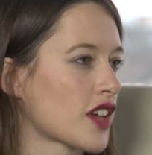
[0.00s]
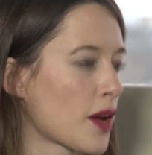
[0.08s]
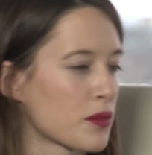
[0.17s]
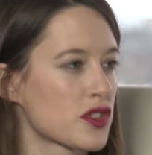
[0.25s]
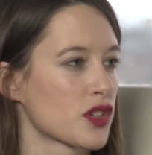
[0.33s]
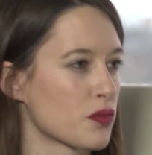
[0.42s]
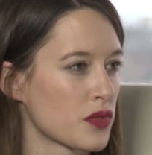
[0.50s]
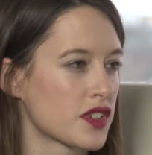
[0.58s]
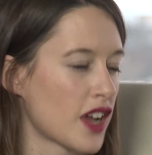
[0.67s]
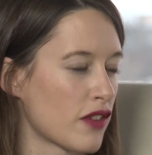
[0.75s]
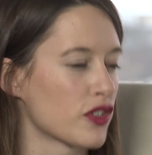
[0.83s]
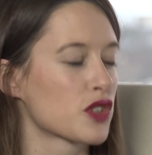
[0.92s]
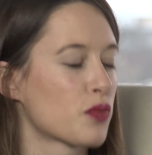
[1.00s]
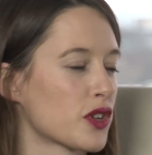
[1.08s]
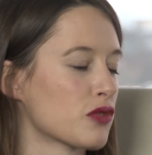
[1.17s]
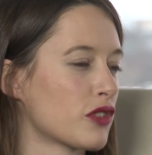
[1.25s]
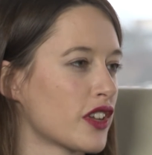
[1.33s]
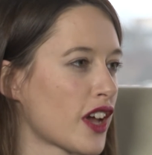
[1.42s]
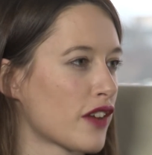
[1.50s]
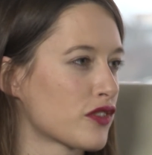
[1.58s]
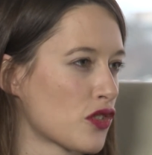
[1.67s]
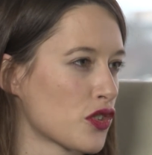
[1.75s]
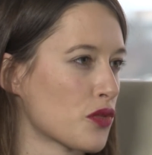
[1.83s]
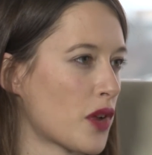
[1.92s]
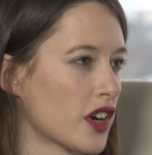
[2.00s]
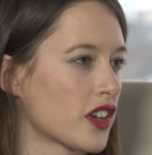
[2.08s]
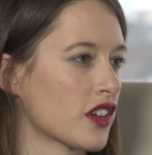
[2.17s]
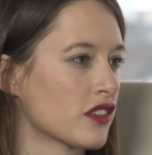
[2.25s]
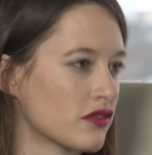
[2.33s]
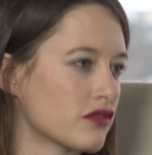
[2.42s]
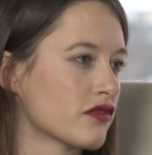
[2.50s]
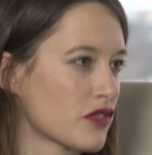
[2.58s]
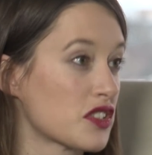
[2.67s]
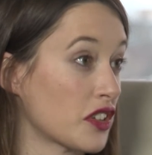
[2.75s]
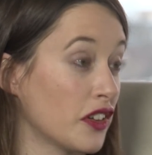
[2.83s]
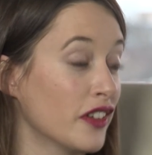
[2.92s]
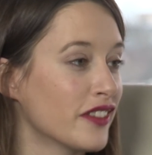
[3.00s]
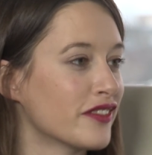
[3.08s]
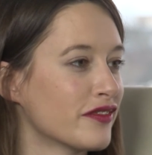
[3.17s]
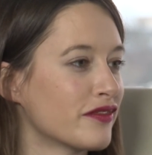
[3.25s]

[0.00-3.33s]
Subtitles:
adapt some scenarios, but you really have to know your market still.